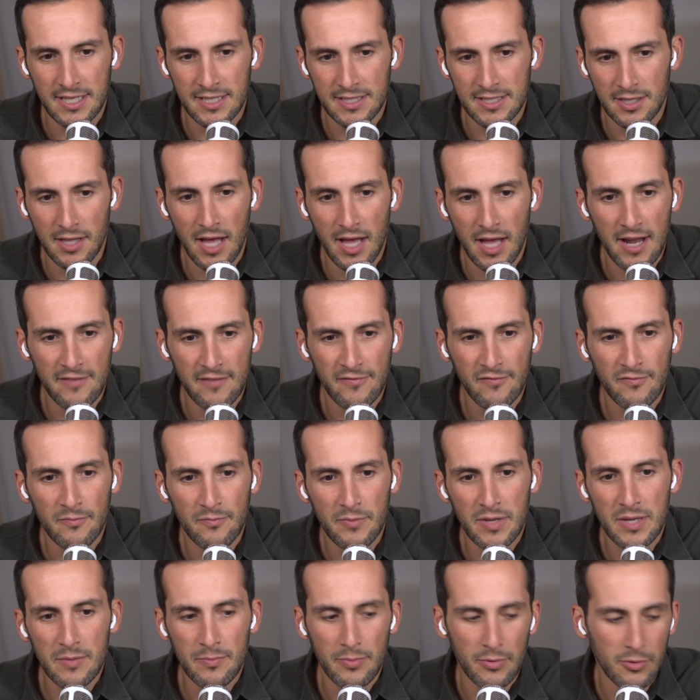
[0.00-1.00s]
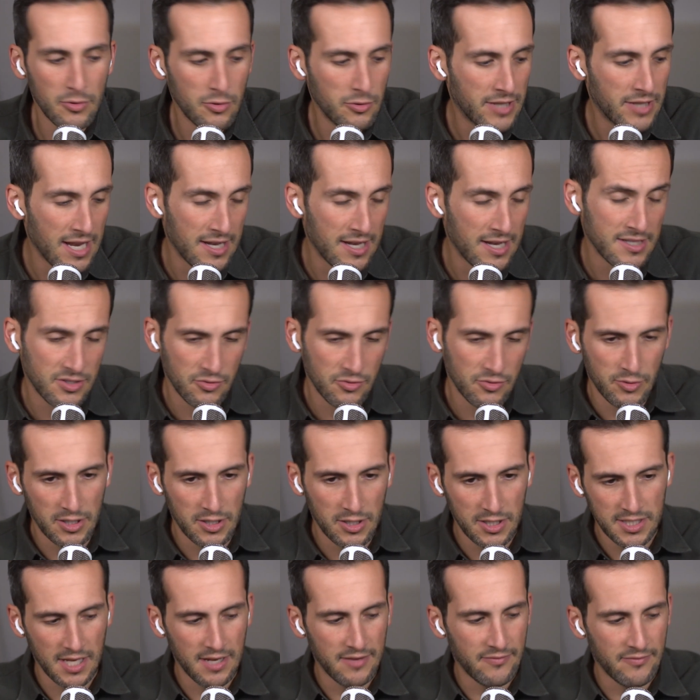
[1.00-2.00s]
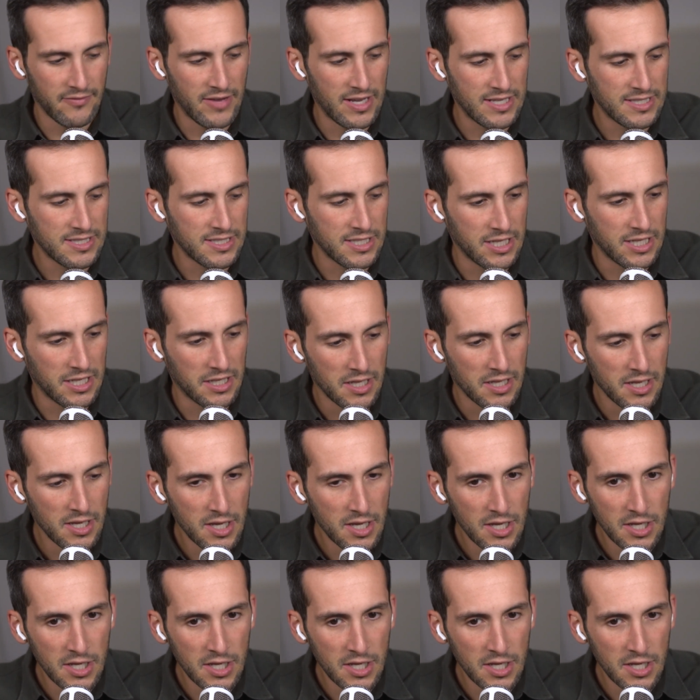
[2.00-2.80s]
Is a lot of people who get into real estate investing